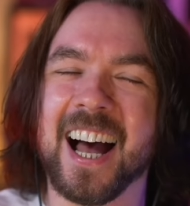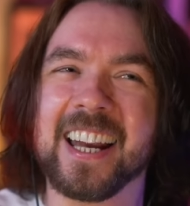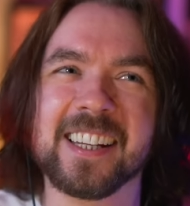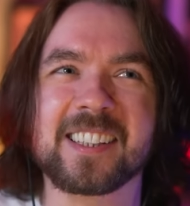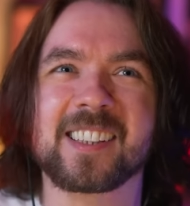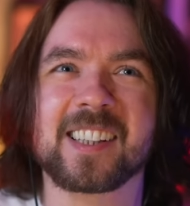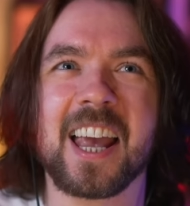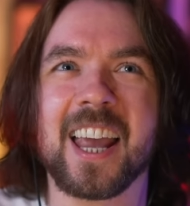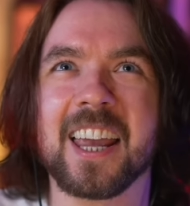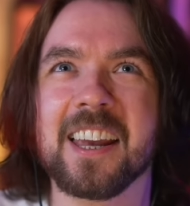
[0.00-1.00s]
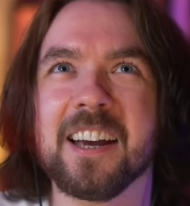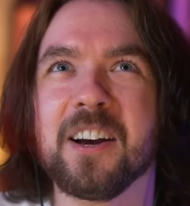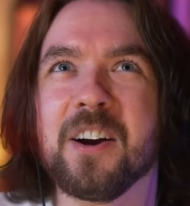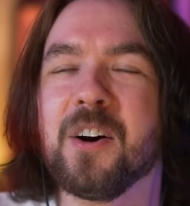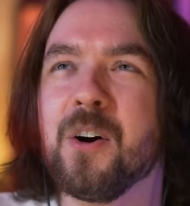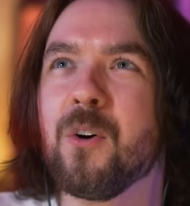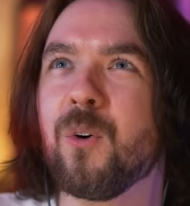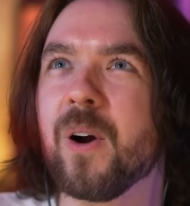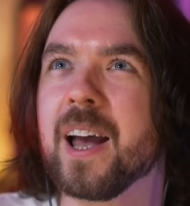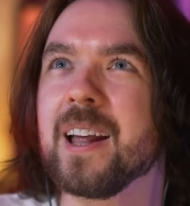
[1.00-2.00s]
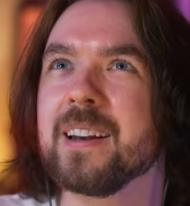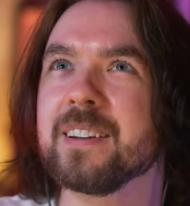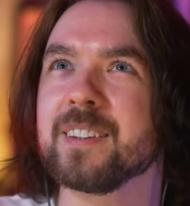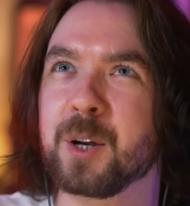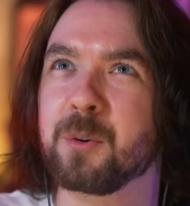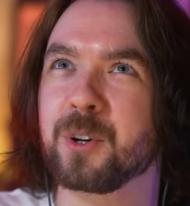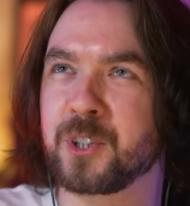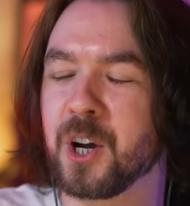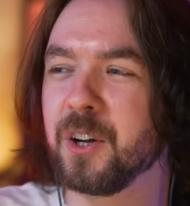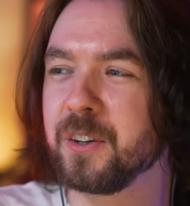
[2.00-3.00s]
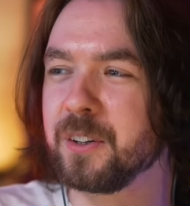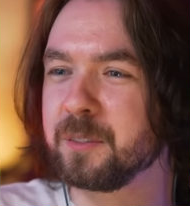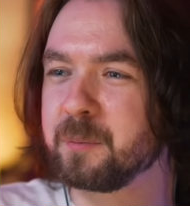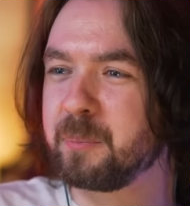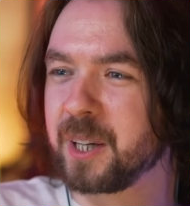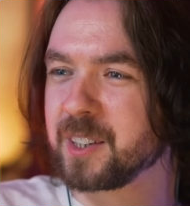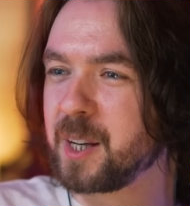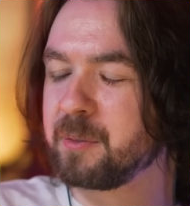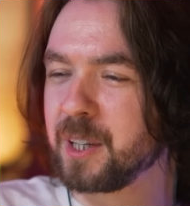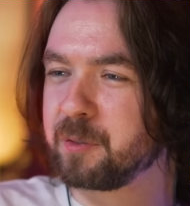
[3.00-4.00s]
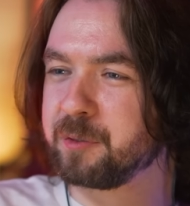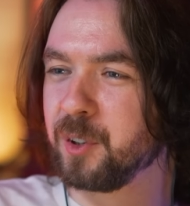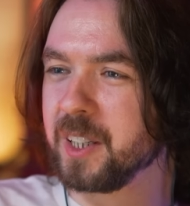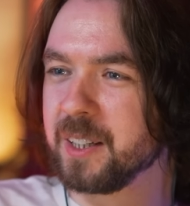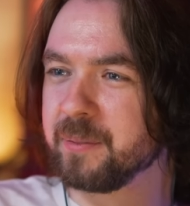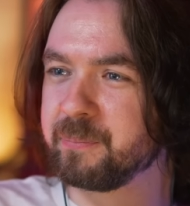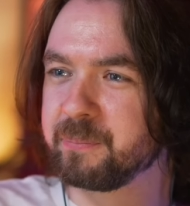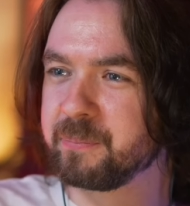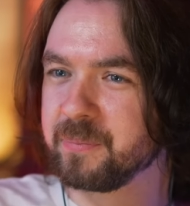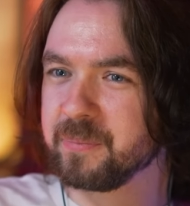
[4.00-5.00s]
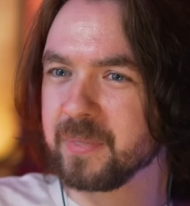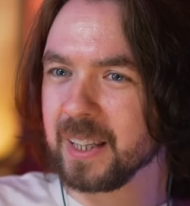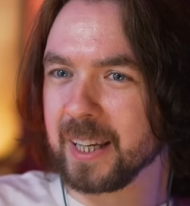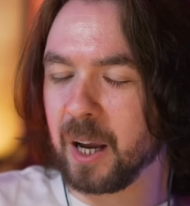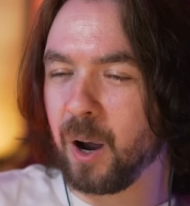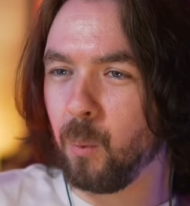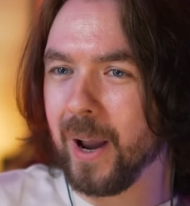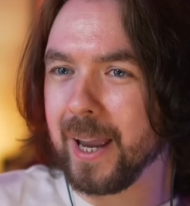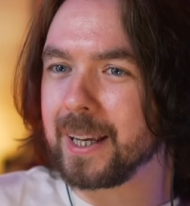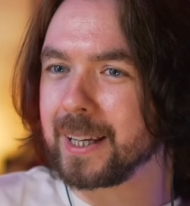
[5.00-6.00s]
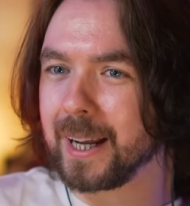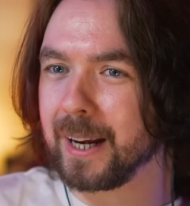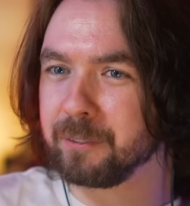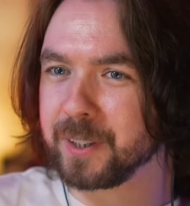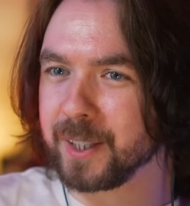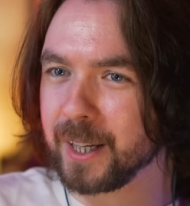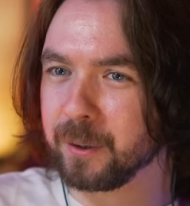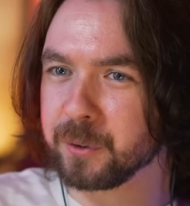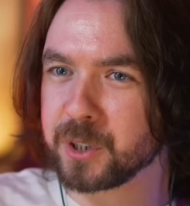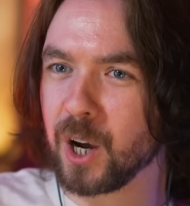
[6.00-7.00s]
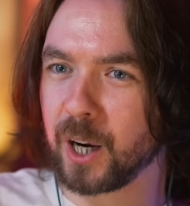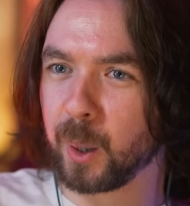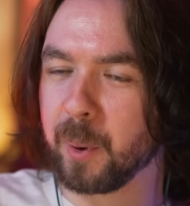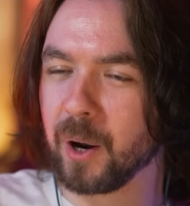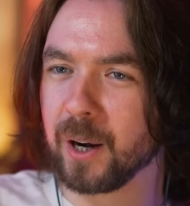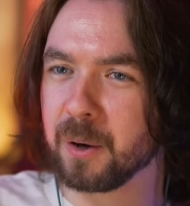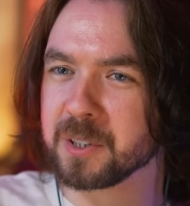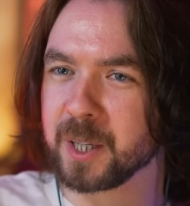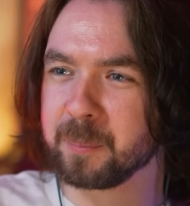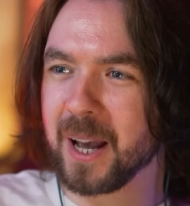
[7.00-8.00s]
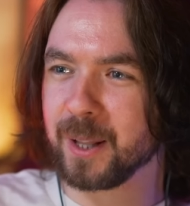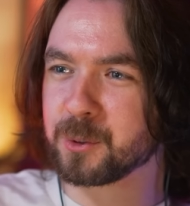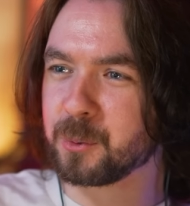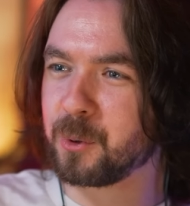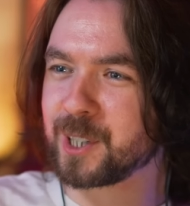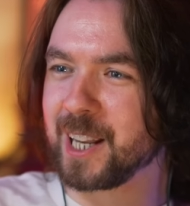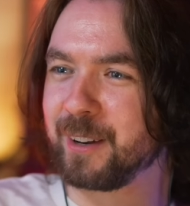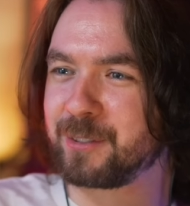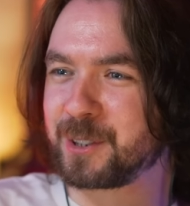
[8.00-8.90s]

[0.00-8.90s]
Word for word: I did say when they were done, because I was like fully like awake and everything. I was talking about it. I was like, man, that was the worst live